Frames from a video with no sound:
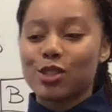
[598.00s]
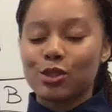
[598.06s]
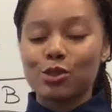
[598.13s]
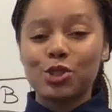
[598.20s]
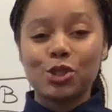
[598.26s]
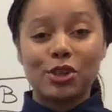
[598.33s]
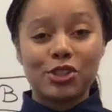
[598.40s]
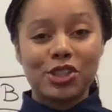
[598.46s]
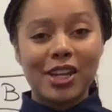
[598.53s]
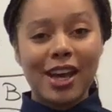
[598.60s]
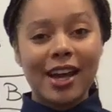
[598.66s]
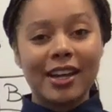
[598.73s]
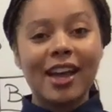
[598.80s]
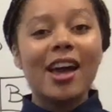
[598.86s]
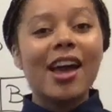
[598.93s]
solution on
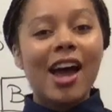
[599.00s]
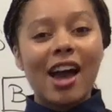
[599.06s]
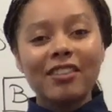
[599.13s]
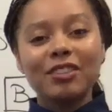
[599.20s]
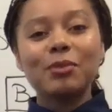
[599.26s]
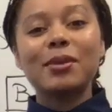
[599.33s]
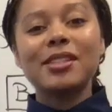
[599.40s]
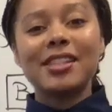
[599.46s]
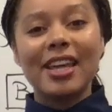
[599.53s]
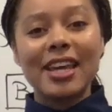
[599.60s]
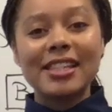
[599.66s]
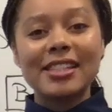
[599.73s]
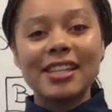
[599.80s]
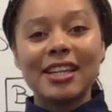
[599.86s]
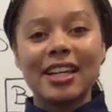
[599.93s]
check, everyone
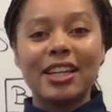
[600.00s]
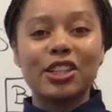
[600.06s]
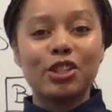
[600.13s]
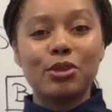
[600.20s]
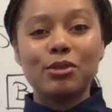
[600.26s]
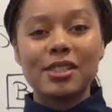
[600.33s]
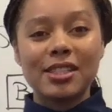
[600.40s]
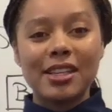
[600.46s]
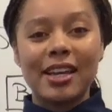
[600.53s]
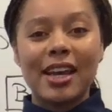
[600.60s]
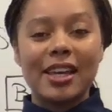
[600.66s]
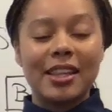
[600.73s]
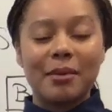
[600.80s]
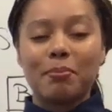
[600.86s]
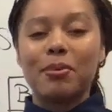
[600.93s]
takes it and uses it
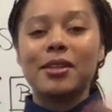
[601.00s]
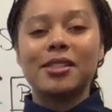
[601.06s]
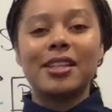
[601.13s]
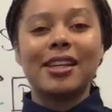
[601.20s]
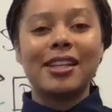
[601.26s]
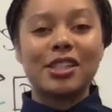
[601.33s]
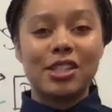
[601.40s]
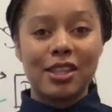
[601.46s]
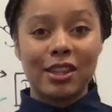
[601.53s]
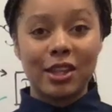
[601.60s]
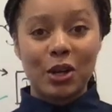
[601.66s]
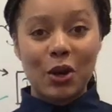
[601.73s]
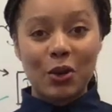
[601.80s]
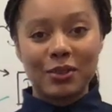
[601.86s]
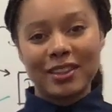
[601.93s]
and it puts it into
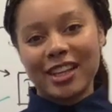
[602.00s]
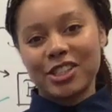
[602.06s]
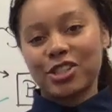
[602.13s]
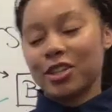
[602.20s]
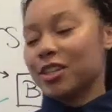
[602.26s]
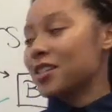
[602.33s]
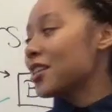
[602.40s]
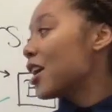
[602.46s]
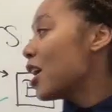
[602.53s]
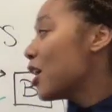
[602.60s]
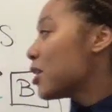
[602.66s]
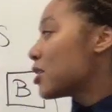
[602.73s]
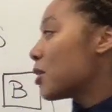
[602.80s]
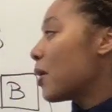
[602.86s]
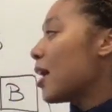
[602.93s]
their own ledgers. So